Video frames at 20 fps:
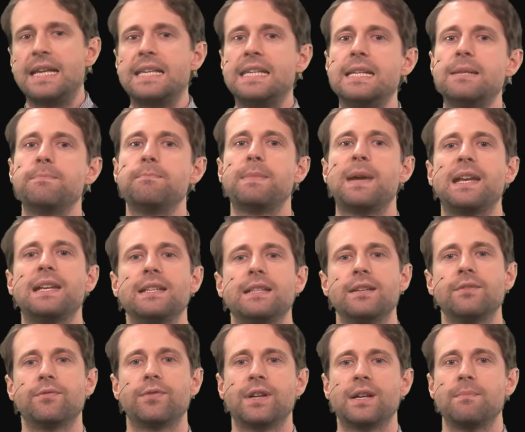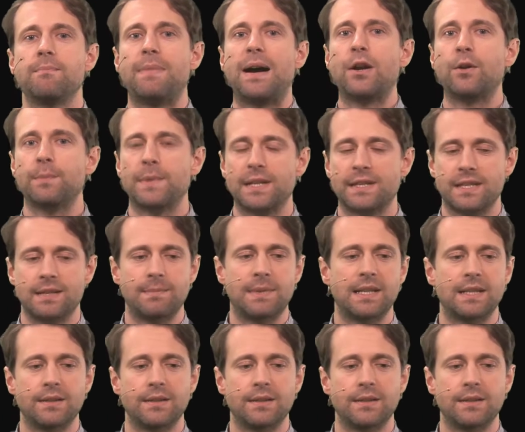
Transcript: in many different environments, in many